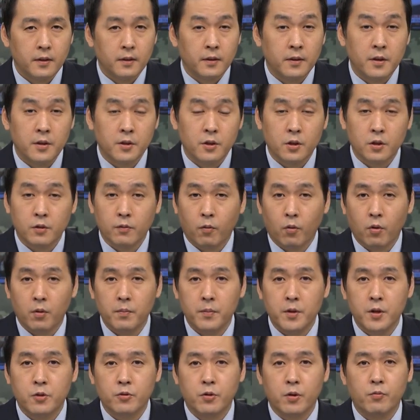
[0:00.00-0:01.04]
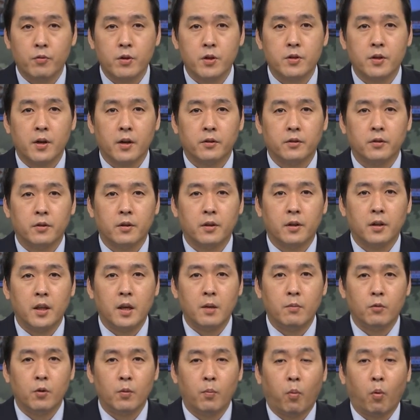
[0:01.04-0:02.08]
The nation's foreign ministry rejected a
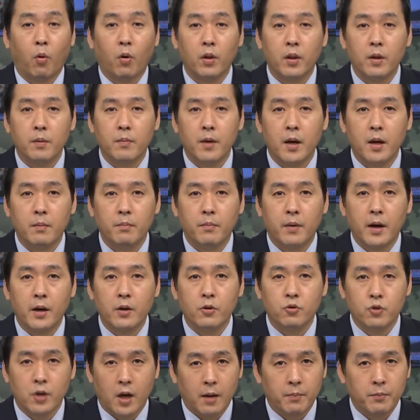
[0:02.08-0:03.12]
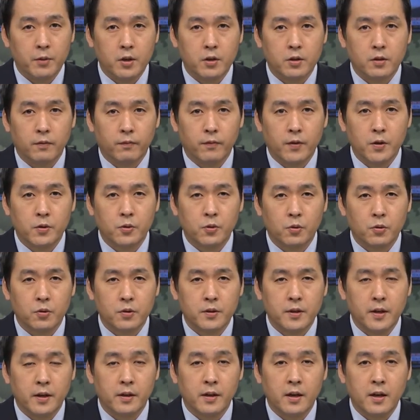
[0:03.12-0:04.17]
claim reportedly made by Japanese
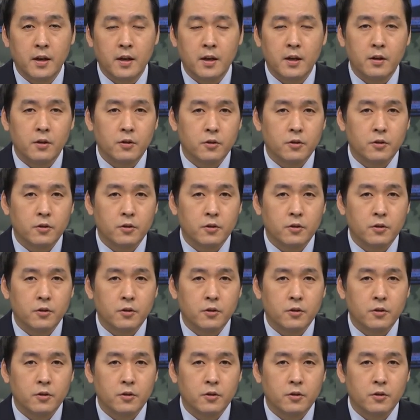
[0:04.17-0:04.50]
officials that